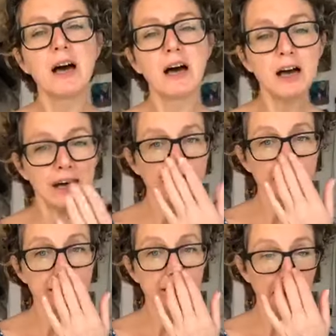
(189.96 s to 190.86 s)

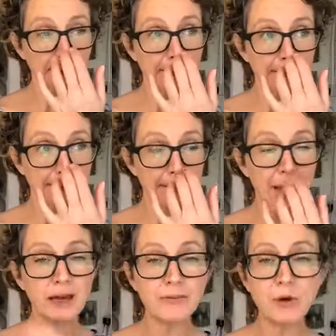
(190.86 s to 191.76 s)

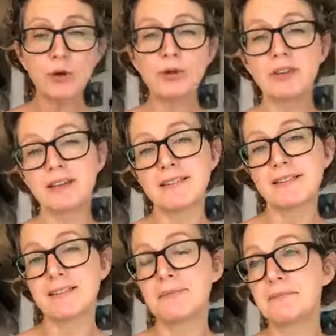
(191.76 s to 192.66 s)
I've called
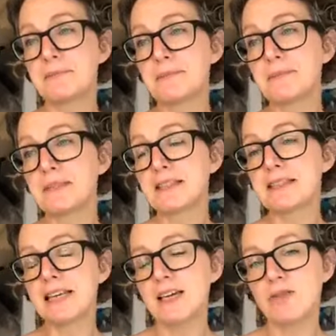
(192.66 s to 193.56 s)
this
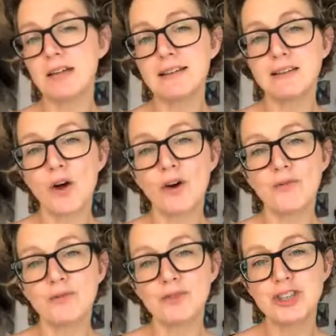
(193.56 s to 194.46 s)
series of
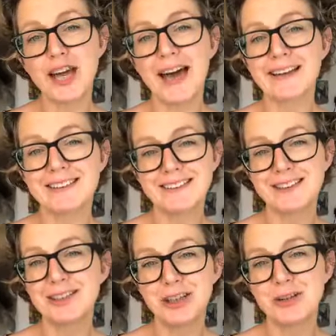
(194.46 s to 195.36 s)
chats to
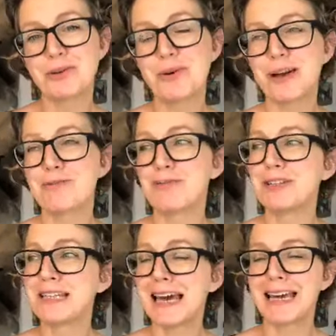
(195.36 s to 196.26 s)
you every
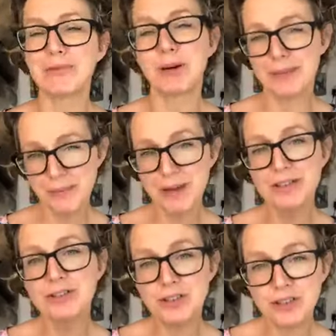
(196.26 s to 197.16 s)
day. Well, they're my
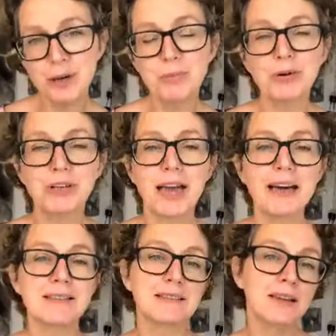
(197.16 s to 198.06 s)
studio
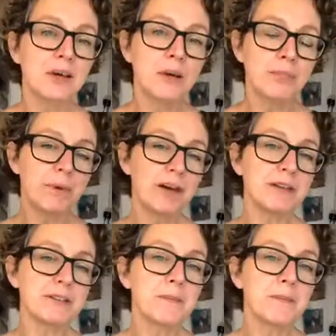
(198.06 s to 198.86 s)
broadcasts, but